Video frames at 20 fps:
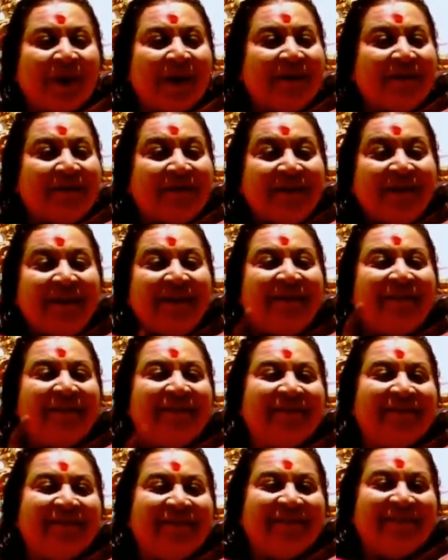I think
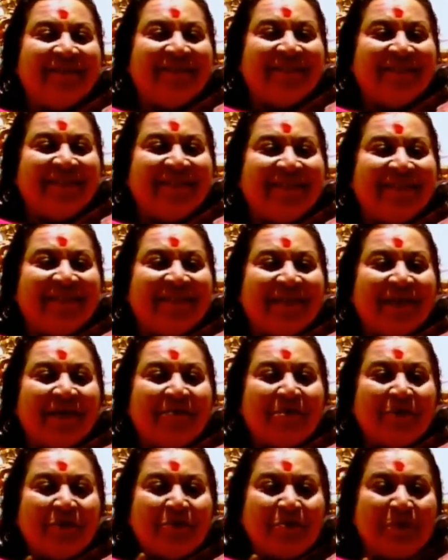
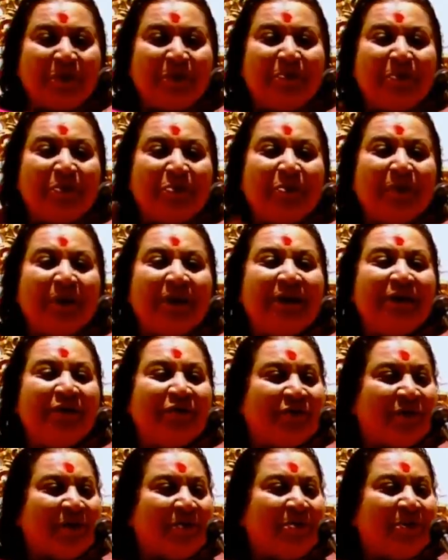about people who are
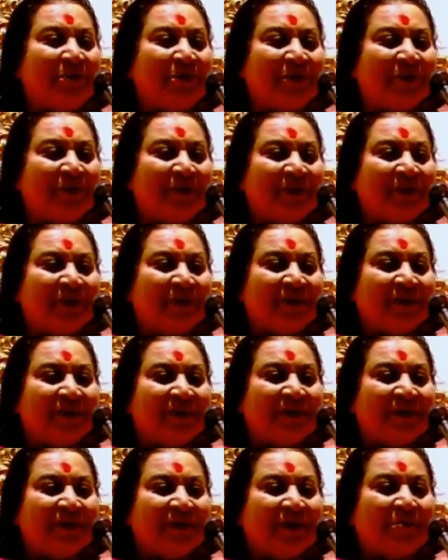in trouble,
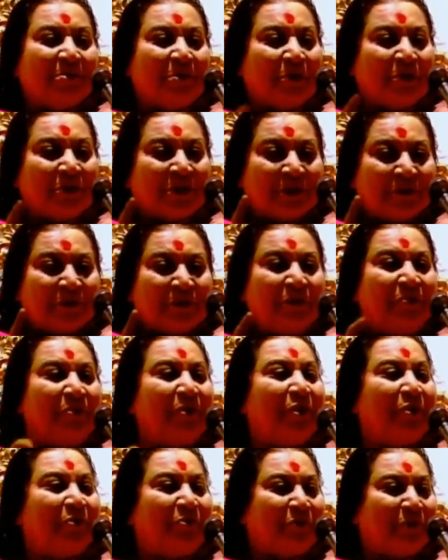about every
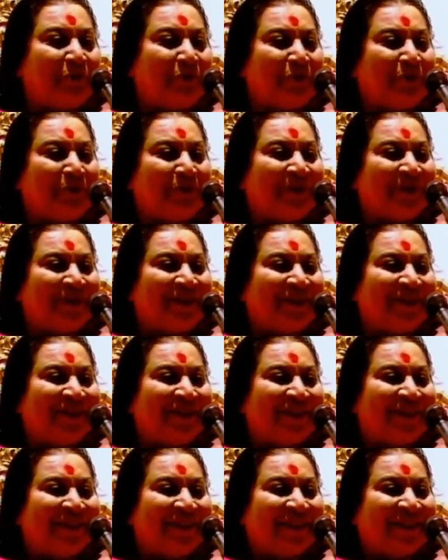one of you.
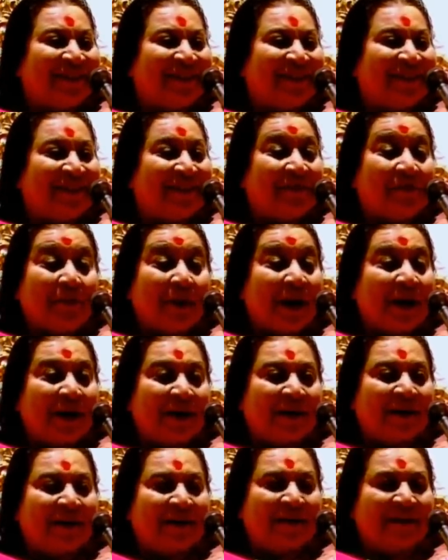
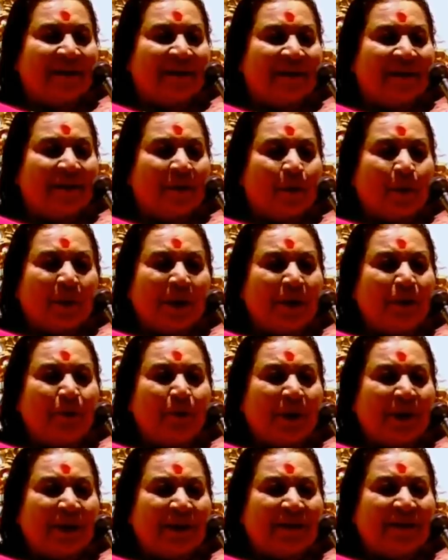Why? Why
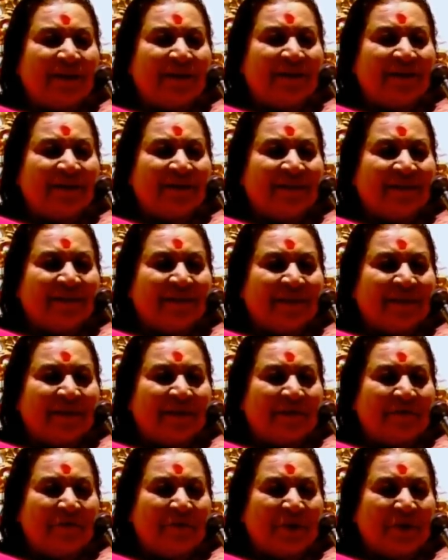do I think?
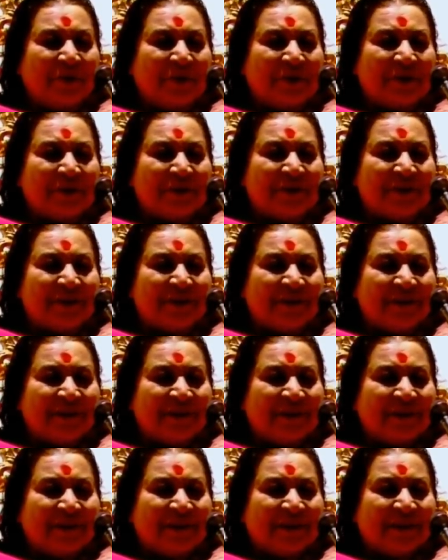Because
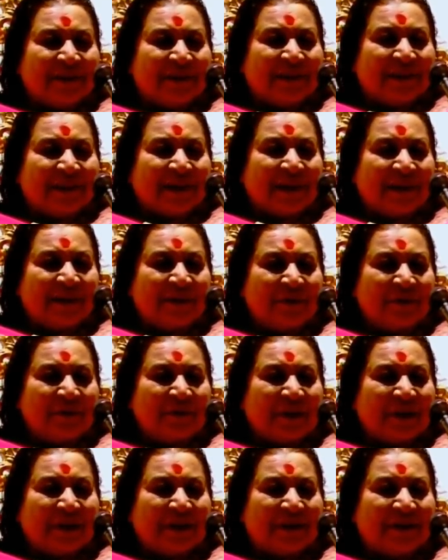I
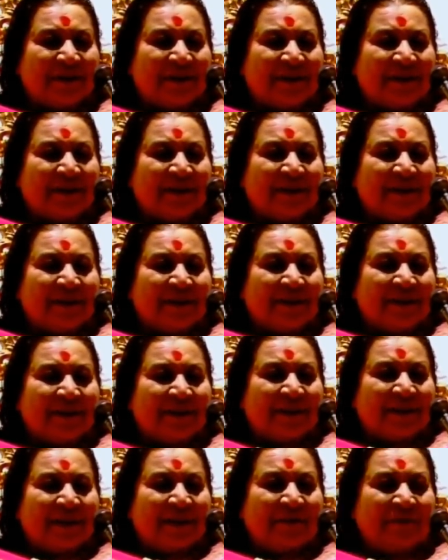know that
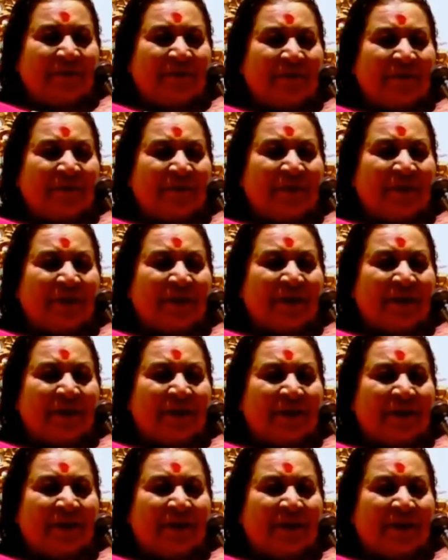if
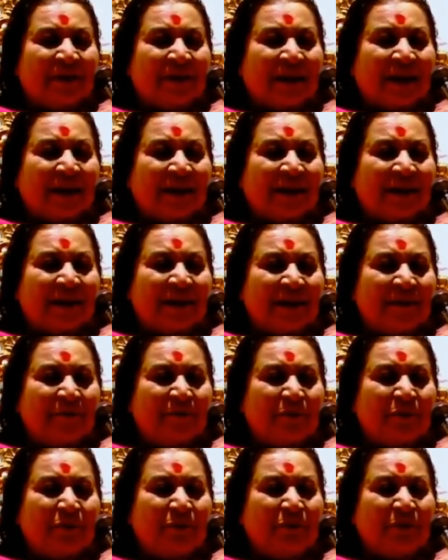I can
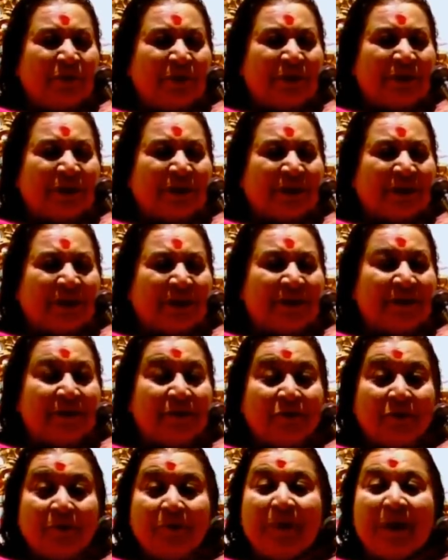improve your
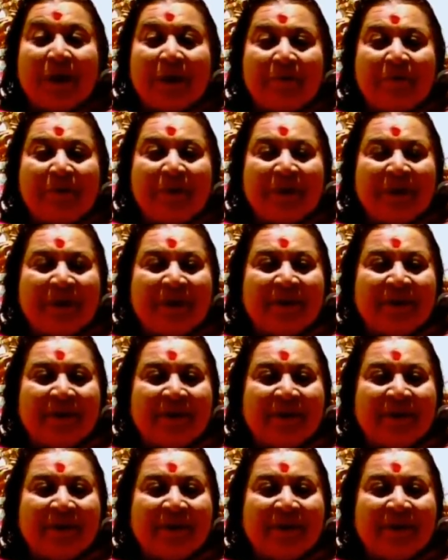chakras, you'll be happy.